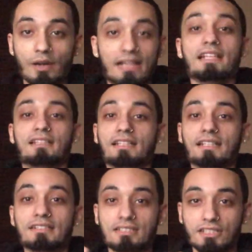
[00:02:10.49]
anything
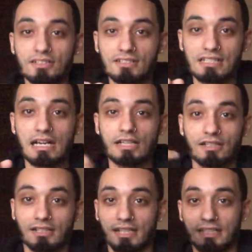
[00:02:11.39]
into your
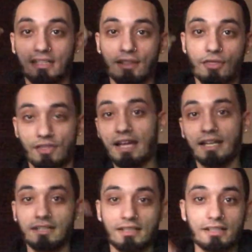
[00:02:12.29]
desire like
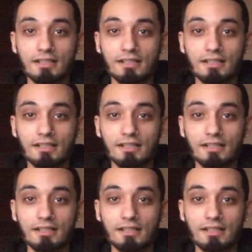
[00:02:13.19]
that,